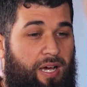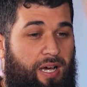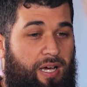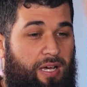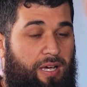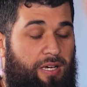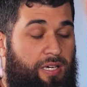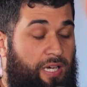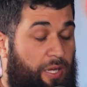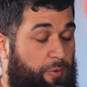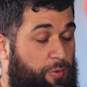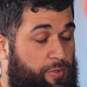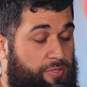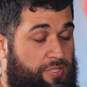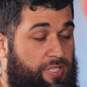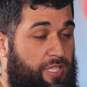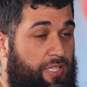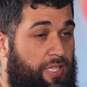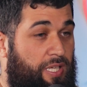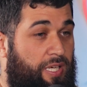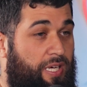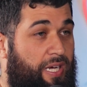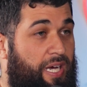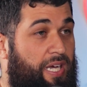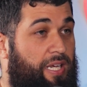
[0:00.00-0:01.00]
I was
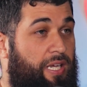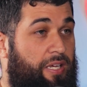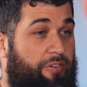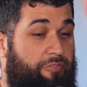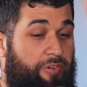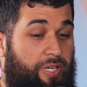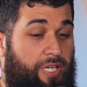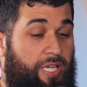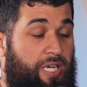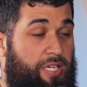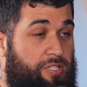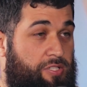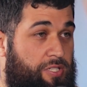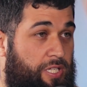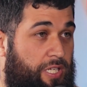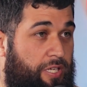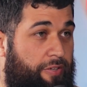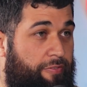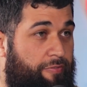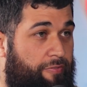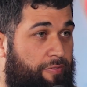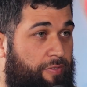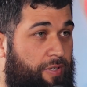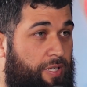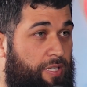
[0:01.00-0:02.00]
thinking, can I really
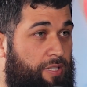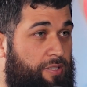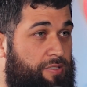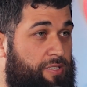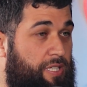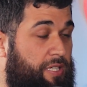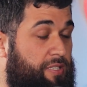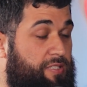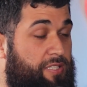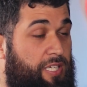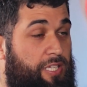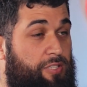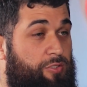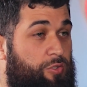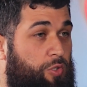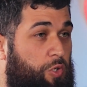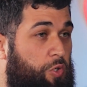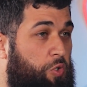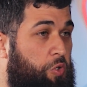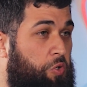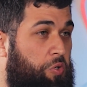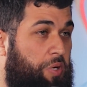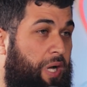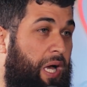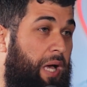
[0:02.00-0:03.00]
achieve success
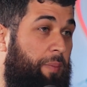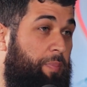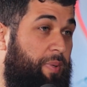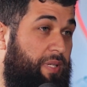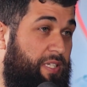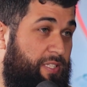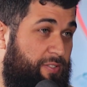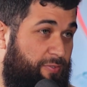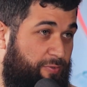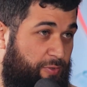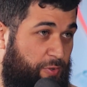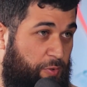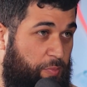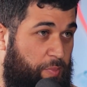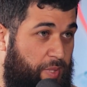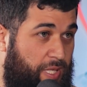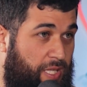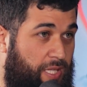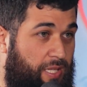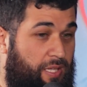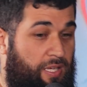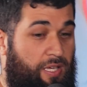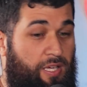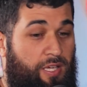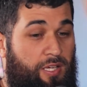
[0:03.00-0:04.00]
or happiness for
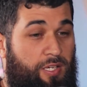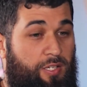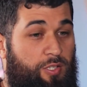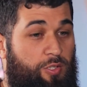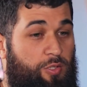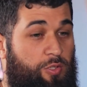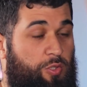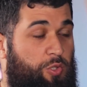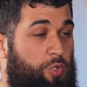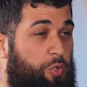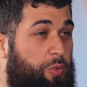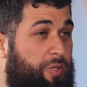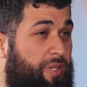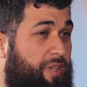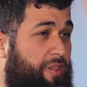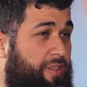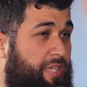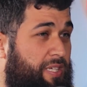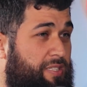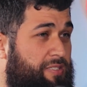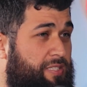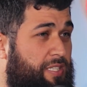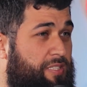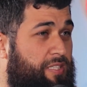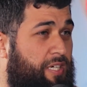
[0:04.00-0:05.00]
me doing
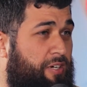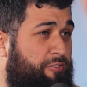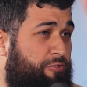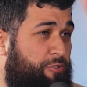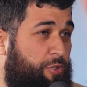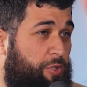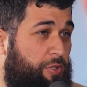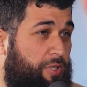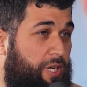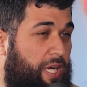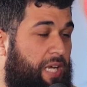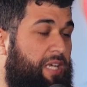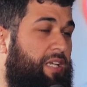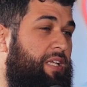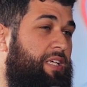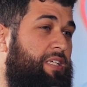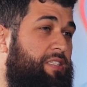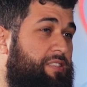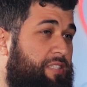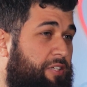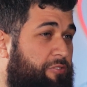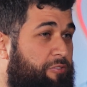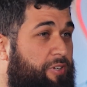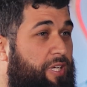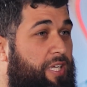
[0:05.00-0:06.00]
things that are wrong, and
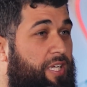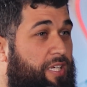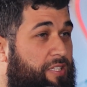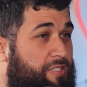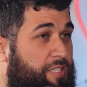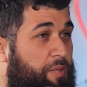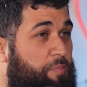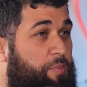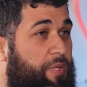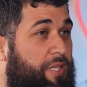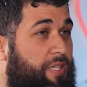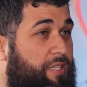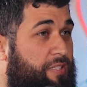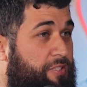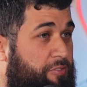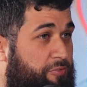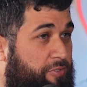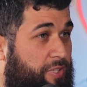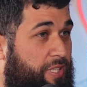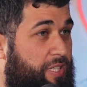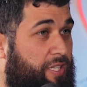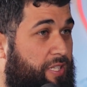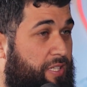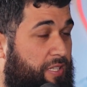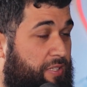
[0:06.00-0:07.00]
is there really something that is
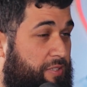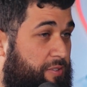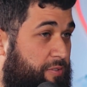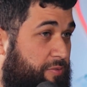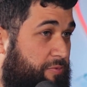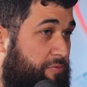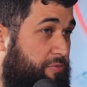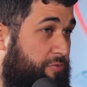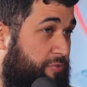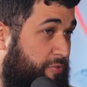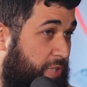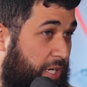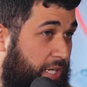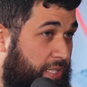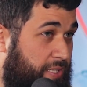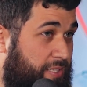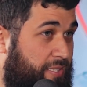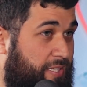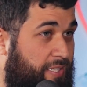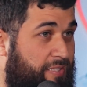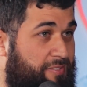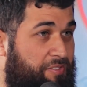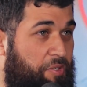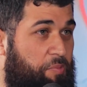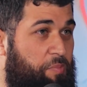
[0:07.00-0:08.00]
really
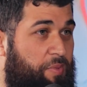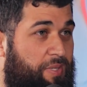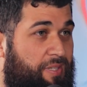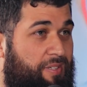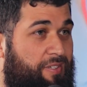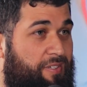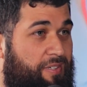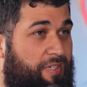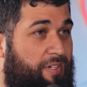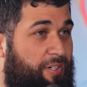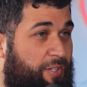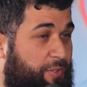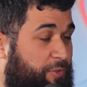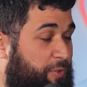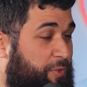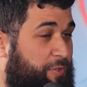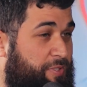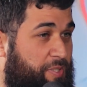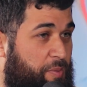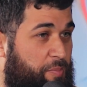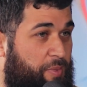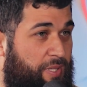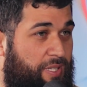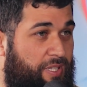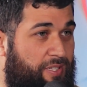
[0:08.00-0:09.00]
right and something or
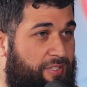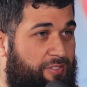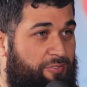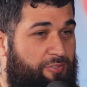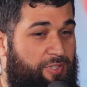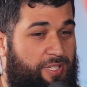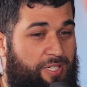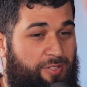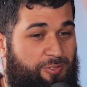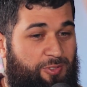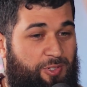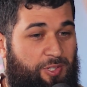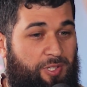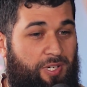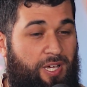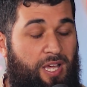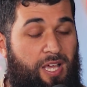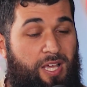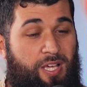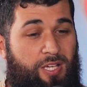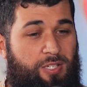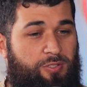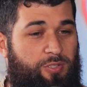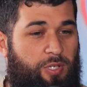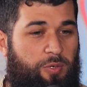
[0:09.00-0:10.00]
something that is really wrong?
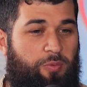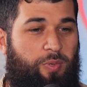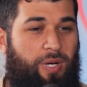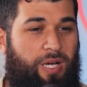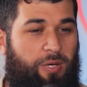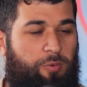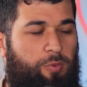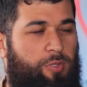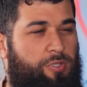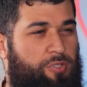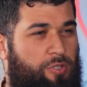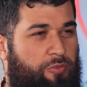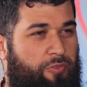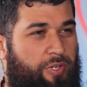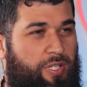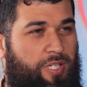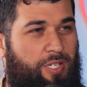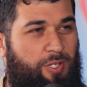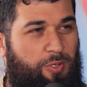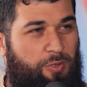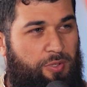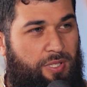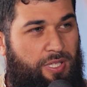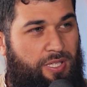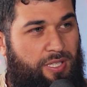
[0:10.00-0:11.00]
So I was already
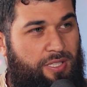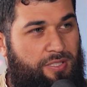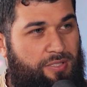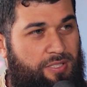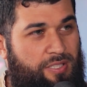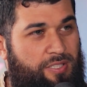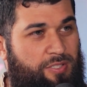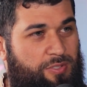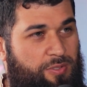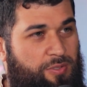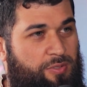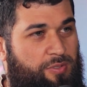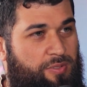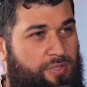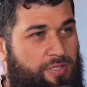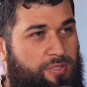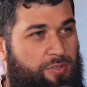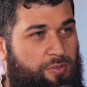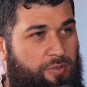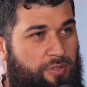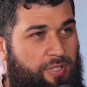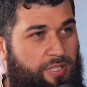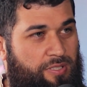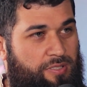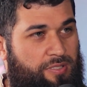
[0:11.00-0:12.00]
looking
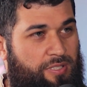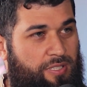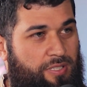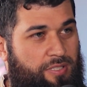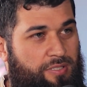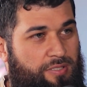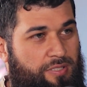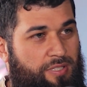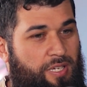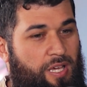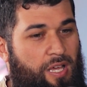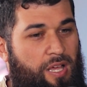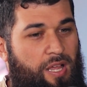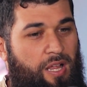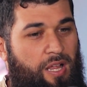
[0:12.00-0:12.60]
into these things,